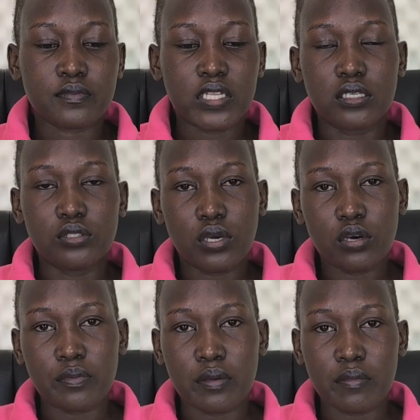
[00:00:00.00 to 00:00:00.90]
and you
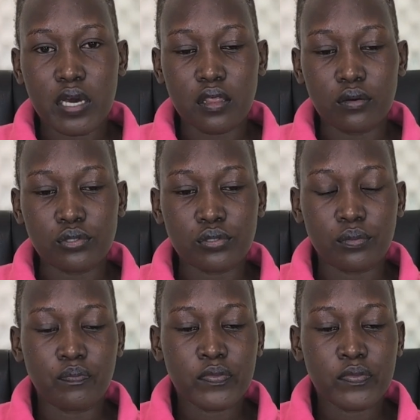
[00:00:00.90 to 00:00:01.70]
help the mother also.